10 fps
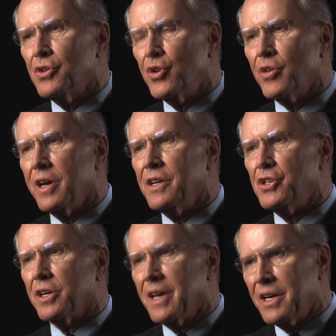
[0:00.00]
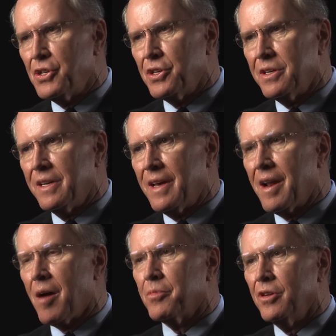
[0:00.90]
your education and that
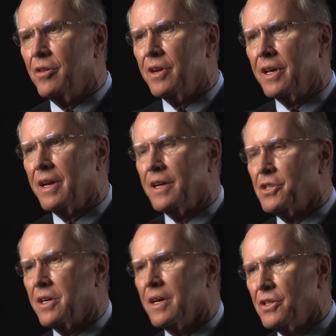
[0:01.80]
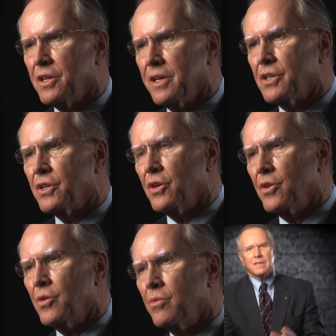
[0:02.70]
opportunity to get education is to you